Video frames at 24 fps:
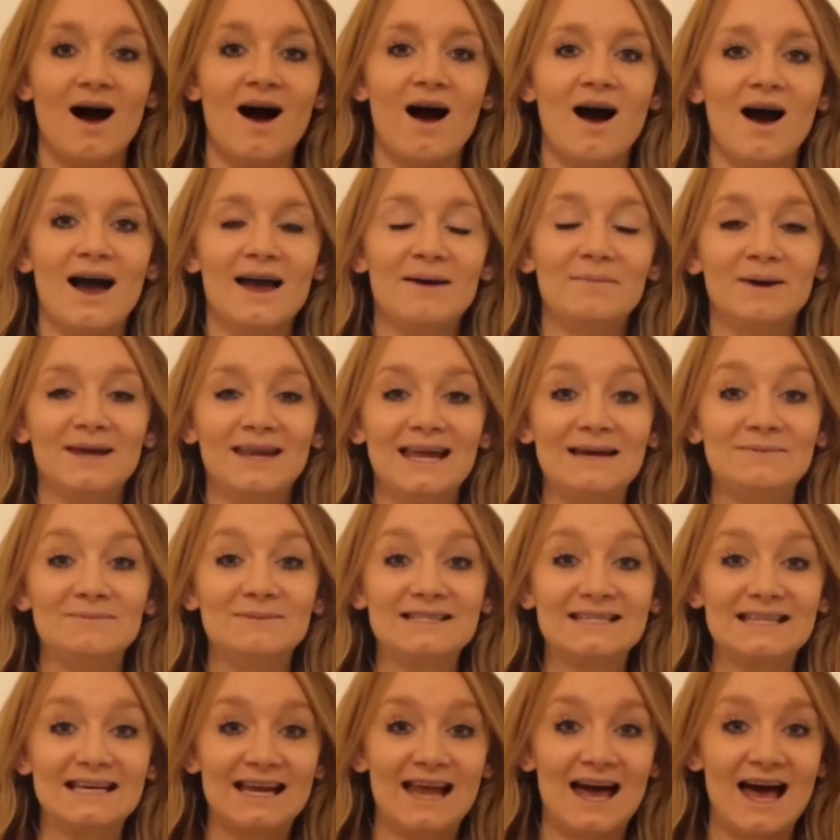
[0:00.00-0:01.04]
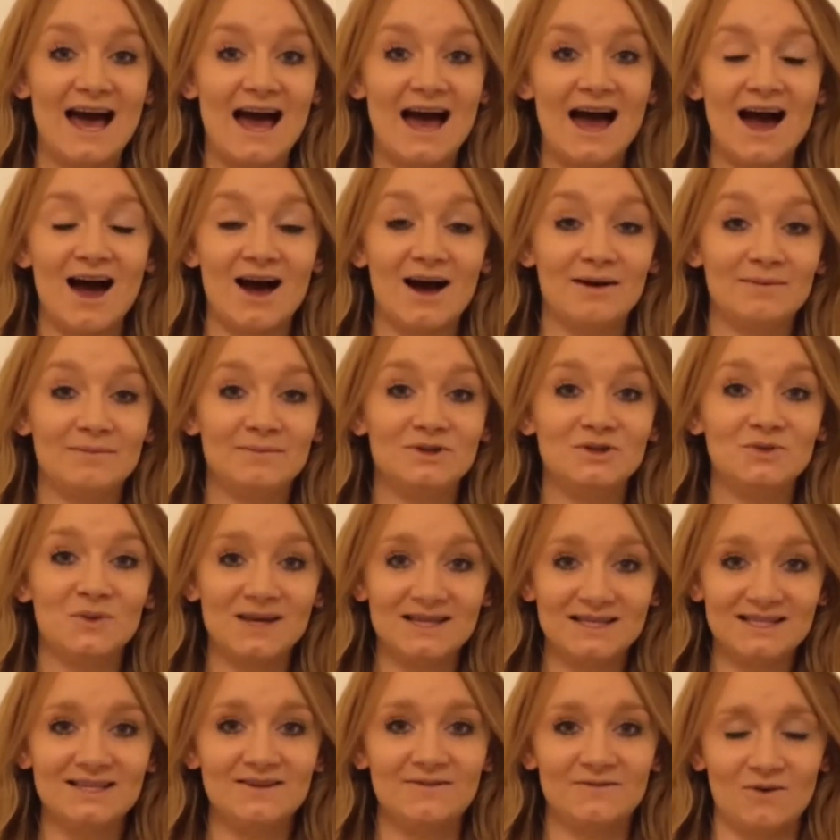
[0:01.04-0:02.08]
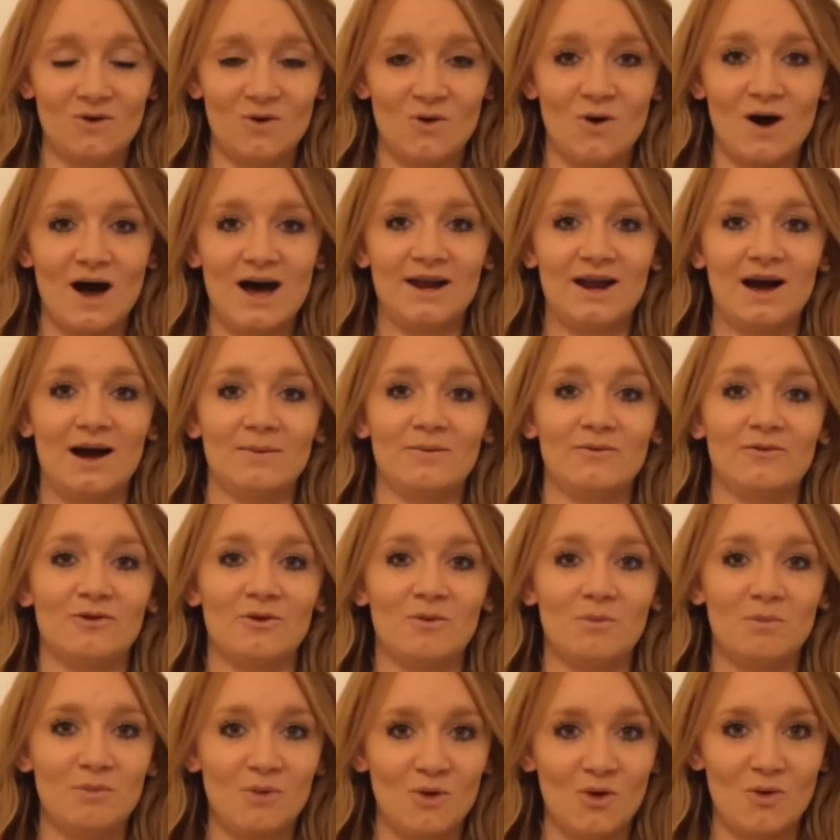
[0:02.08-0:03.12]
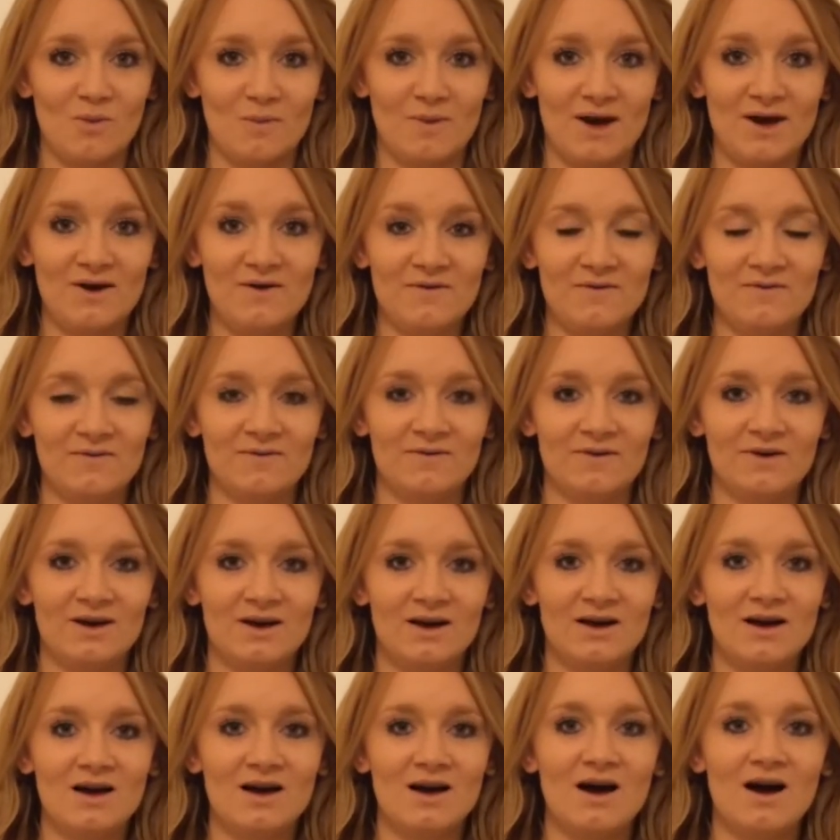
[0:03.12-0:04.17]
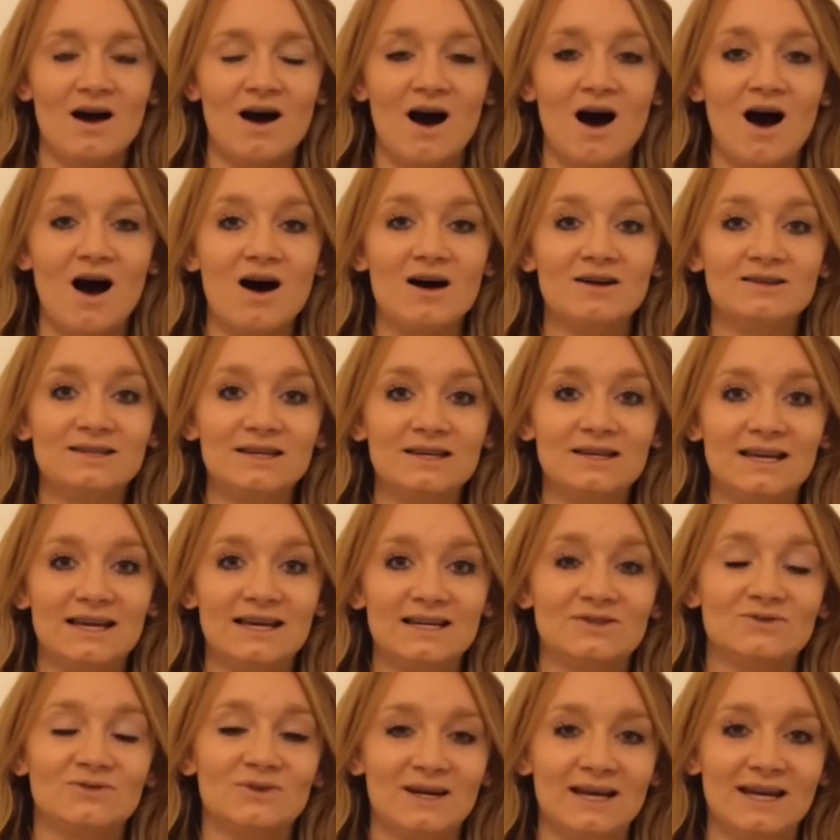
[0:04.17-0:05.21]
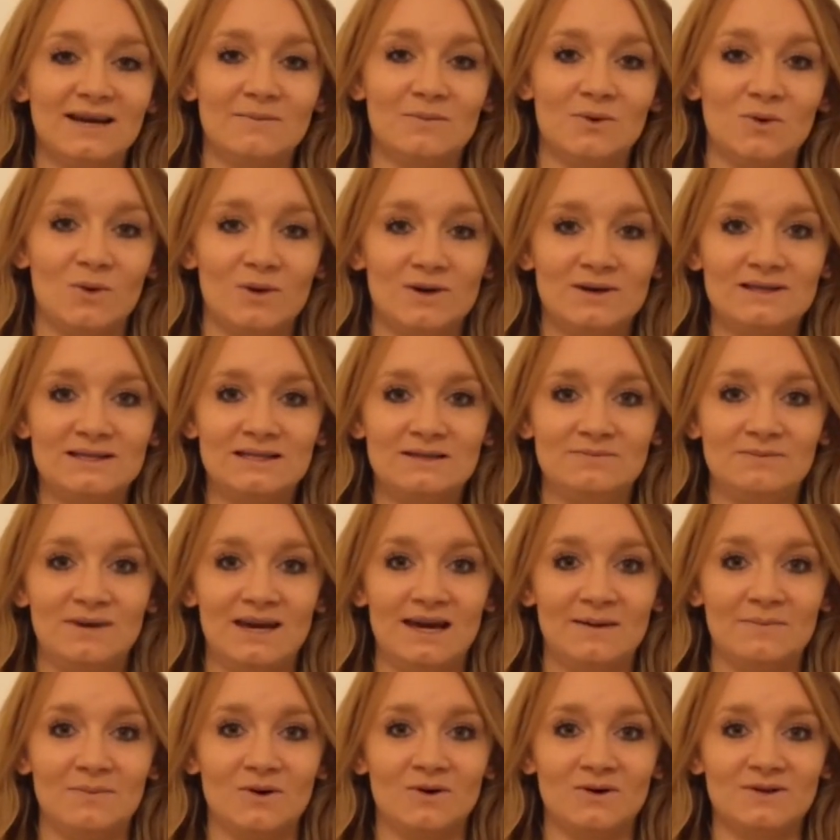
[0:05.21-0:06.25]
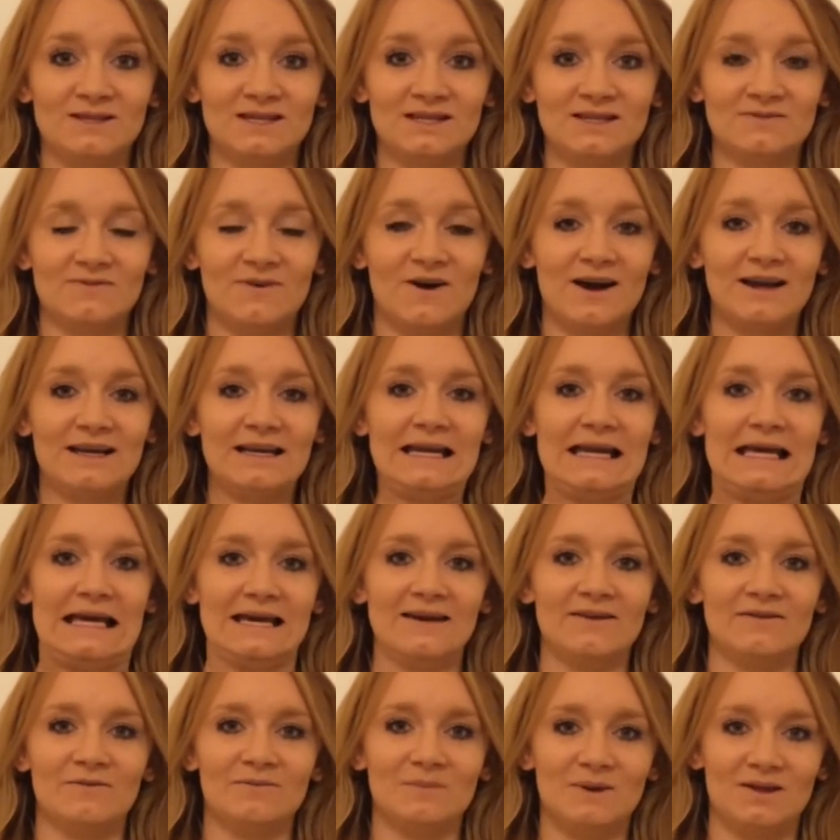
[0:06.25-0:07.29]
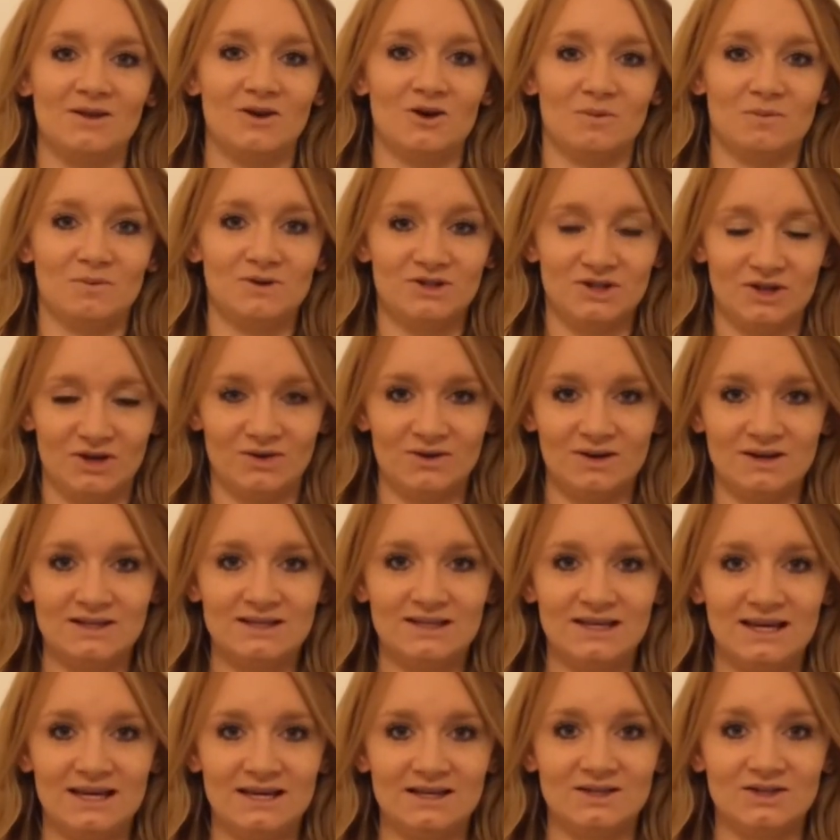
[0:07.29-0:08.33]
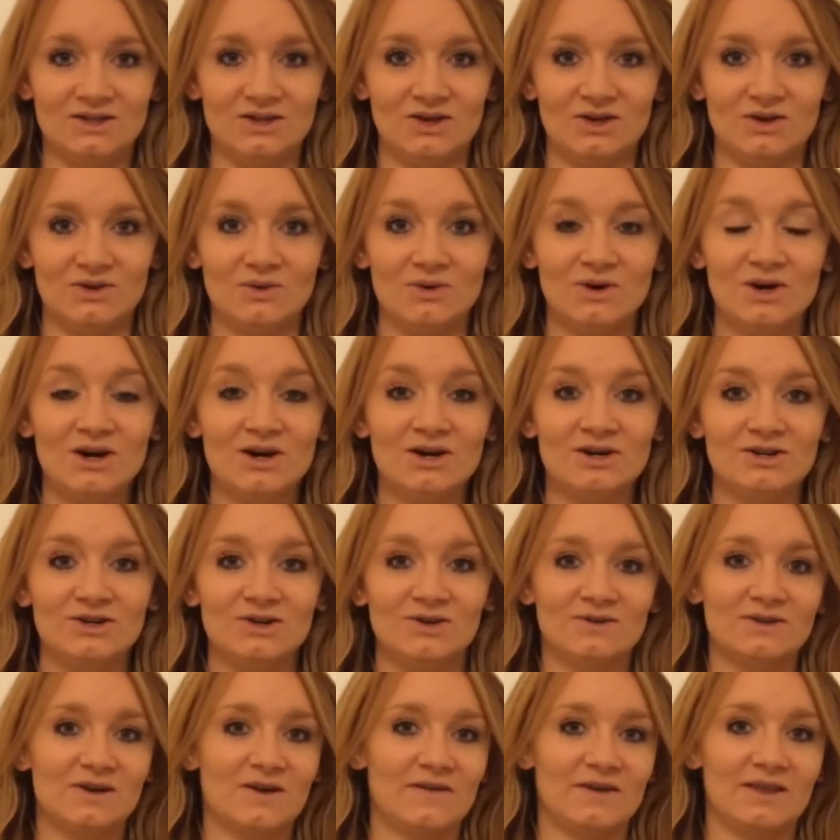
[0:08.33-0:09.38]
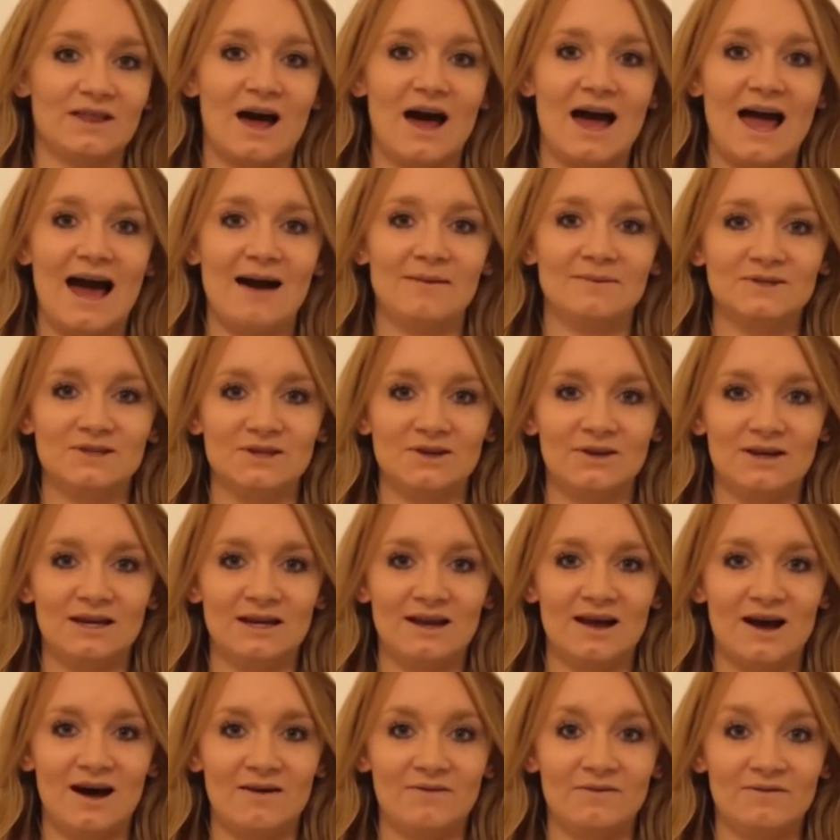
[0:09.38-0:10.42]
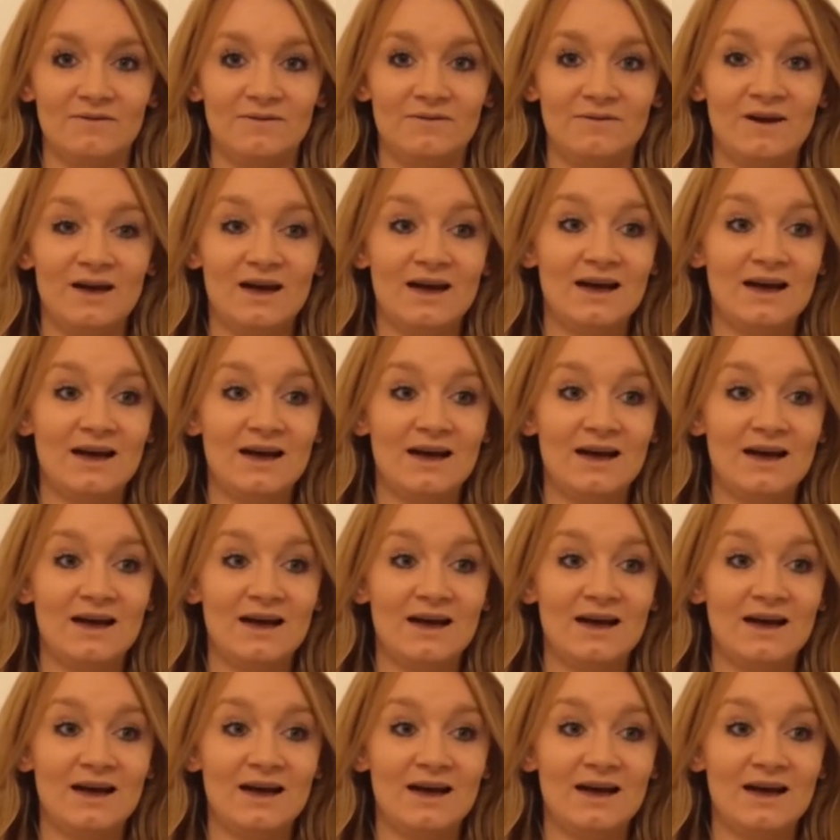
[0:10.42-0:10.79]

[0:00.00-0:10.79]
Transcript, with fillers: Hi, my name's Clare. I'm 24 and I'm from Bournemouth. Ardent is really important to me because it's finally given me the opportunity to do something that I absolutely love.